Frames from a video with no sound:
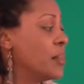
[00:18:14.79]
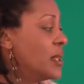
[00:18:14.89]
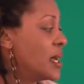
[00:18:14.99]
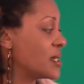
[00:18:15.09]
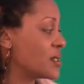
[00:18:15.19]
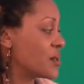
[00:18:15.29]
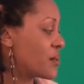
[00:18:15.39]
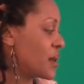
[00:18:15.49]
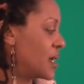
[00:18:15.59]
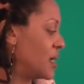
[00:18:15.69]
plus
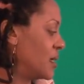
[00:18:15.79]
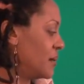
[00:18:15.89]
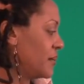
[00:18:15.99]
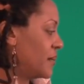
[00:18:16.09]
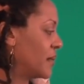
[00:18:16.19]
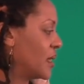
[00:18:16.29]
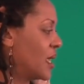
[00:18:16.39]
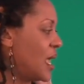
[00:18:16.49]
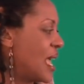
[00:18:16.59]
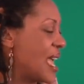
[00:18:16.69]
3,
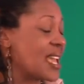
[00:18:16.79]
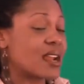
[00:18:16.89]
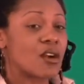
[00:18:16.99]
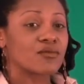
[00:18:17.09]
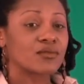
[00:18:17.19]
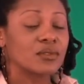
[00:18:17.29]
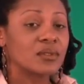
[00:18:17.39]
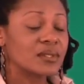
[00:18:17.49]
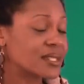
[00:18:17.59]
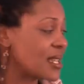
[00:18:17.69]
and our
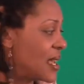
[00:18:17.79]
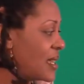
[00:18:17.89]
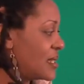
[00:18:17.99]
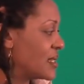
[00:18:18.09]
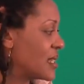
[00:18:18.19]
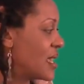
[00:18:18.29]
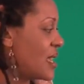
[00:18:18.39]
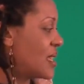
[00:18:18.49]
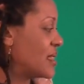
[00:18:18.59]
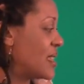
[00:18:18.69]
rule says
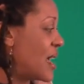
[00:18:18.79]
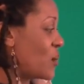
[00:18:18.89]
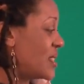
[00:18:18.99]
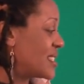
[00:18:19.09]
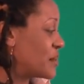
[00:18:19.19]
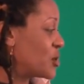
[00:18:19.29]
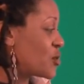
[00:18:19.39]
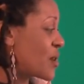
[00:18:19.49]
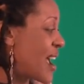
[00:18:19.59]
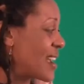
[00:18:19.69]
that we
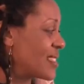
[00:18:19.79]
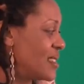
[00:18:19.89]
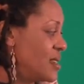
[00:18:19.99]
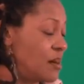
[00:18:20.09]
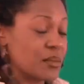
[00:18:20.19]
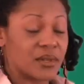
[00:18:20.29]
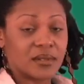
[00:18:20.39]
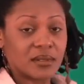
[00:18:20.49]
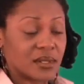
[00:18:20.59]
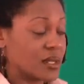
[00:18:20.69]
subtract the
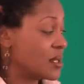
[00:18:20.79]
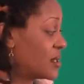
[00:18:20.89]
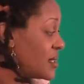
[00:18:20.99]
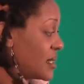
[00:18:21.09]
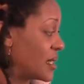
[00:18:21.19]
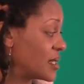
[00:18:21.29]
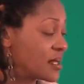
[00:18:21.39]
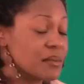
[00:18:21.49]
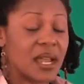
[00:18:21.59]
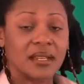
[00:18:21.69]
numbers,
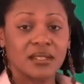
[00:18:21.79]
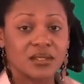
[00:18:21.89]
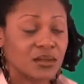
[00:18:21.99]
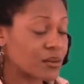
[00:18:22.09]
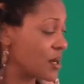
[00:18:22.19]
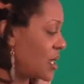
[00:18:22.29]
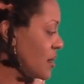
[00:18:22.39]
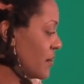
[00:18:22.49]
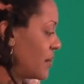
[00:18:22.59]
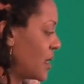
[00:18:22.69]
6 minus
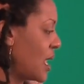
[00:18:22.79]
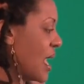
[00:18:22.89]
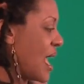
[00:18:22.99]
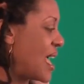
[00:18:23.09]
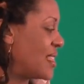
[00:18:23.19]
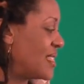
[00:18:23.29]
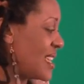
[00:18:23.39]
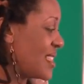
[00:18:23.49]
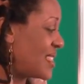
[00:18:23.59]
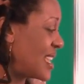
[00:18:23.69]
3, and
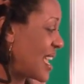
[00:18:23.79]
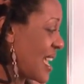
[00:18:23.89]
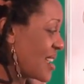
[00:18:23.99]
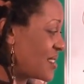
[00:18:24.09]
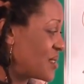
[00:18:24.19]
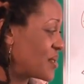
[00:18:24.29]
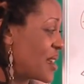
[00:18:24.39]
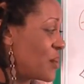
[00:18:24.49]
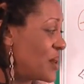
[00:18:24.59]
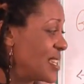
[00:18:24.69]
then the answer
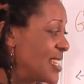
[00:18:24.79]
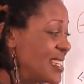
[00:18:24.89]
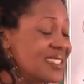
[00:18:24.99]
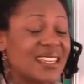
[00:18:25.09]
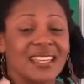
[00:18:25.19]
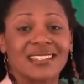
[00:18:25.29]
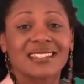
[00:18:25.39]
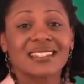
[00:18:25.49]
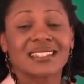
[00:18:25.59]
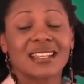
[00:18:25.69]
that we get takes
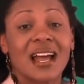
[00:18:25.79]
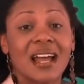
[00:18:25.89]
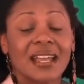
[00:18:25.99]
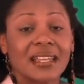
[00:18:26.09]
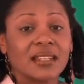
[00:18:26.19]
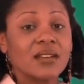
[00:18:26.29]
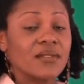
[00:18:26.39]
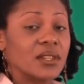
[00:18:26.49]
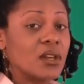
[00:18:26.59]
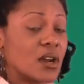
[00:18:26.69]
the sign
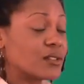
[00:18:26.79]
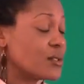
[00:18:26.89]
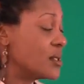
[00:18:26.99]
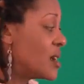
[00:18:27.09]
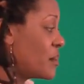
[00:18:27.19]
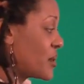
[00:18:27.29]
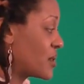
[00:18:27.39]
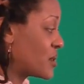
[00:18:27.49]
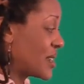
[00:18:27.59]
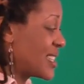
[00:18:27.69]
of the larger number.
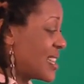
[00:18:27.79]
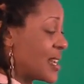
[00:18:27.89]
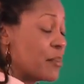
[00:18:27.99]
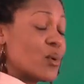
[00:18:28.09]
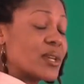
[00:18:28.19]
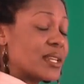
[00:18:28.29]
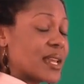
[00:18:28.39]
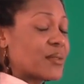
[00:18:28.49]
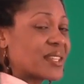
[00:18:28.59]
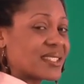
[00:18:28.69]
So again, I pointed
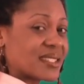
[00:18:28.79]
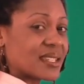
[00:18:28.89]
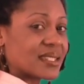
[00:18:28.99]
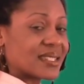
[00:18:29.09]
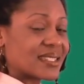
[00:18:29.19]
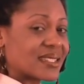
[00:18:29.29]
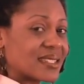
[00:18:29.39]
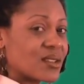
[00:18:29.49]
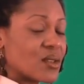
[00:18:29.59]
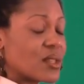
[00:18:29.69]
out that 6 is
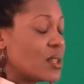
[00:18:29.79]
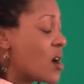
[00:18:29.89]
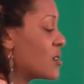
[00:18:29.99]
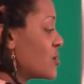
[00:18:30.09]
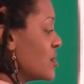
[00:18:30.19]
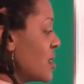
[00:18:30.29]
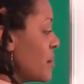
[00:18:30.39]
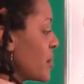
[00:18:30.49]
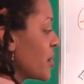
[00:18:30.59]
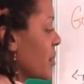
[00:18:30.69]
still the larger
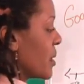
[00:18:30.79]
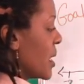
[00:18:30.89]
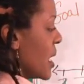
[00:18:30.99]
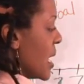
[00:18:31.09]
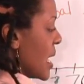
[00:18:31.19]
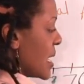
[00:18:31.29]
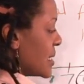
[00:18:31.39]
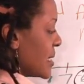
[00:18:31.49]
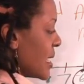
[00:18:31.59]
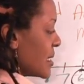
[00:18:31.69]
number.
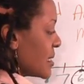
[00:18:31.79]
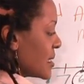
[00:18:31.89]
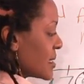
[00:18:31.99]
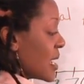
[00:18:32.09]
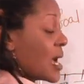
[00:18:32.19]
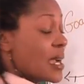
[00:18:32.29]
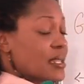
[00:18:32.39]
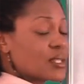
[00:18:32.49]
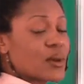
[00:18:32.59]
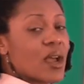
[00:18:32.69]
It takes the
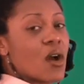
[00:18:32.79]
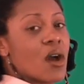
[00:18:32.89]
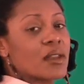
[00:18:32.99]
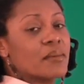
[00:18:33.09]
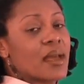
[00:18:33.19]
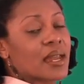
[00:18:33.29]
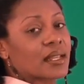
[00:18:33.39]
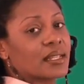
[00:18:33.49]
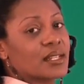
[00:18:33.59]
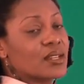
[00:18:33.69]
sign, so I
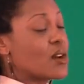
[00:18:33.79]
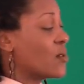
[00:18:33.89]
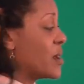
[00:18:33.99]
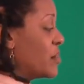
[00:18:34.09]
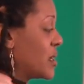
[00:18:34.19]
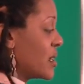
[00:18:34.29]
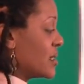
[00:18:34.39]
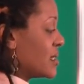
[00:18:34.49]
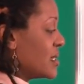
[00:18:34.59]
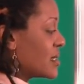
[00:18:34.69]
automatically know that
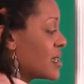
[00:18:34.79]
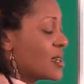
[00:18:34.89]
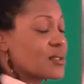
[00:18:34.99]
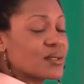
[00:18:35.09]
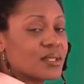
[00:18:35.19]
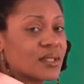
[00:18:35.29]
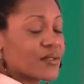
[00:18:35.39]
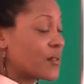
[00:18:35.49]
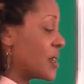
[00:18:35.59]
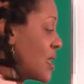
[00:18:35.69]
because these signs are
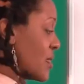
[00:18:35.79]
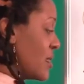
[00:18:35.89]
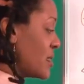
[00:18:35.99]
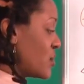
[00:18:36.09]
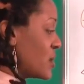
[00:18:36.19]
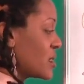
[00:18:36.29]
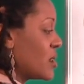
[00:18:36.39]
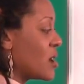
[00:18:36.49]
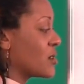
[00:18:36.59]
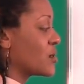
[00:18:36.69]
different and this one's
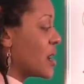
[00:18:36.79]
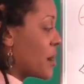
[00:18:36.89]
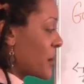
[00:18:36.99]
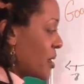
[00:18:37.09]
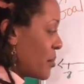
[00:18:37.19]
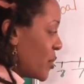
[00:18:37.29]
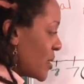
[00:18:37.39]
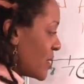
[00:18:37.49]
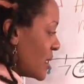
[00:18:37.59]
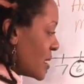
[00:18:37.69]
larger, I'm going to
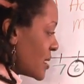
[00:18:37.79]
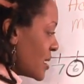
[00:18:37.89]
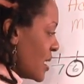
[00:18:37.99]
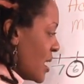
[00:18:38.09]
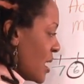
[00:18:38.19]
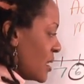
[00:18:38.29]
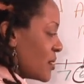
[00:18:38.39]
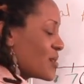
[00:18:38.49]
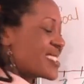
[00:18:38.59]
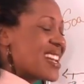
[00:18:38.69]
put this
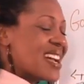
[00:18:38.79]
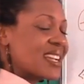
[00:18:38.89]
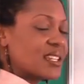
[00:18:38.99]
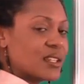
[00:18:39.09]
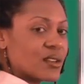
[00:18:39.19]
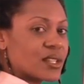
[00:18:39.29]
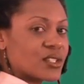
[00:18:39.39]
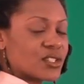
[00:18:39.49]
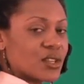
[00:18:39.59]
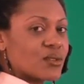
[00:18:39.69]
little sign here
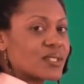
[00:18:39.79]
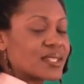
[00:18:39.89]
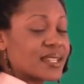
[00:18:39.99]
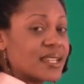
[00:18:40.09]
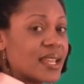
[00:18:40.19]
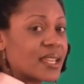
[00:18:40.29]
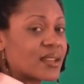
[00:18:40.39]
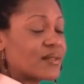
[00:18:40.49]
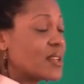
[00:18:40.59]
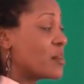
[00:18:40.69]
that shows it's a
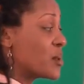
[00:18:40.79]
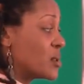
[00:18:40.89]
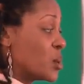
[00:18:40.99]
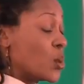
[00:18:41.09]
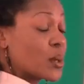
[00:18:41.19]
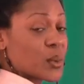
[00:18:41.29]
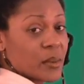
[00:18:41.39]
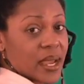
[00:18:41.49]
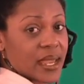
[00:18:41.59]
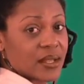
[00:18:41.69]
negative number toward where
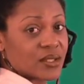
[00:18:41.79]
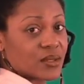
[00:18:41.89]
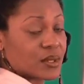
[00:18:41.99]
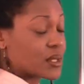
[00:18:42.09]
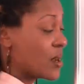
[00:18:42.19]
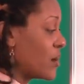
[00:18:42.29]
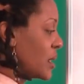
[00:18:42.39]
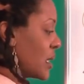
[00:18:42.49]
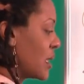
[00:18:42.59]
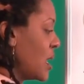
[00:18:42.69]
my answer is
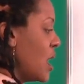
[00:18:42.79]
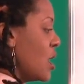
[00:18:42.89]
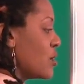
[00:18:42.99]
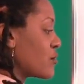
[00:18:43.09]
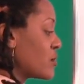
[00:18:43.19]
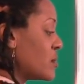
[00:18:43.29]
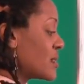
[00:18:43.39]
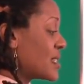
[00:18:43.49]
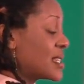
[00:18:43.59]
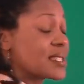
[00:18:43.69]
going. The rule
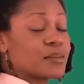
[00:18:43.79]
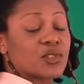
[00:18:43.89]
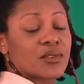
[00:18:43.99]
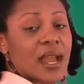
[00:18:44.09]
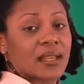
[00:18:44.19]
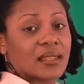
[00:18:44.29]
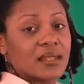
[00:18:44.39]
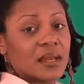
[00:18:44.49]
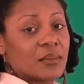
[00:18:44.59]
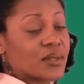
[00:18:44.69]
says subtract the
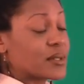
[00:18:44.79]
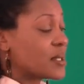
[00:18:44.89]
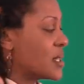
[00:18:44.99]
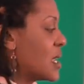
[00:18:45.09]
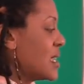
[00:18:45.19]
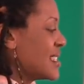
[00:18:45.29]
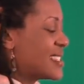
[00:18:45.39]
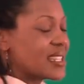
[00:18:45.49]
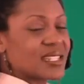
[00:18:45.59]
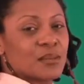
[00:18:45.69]
numbers.
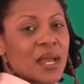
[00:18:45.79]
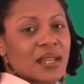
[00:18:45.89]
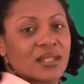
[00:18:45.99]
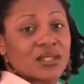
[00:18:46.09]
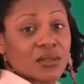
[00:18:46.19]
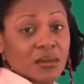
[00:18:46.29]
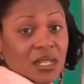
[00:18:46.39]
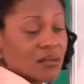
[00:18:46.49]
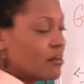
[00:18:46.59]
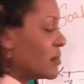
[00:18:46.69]
6 minus 3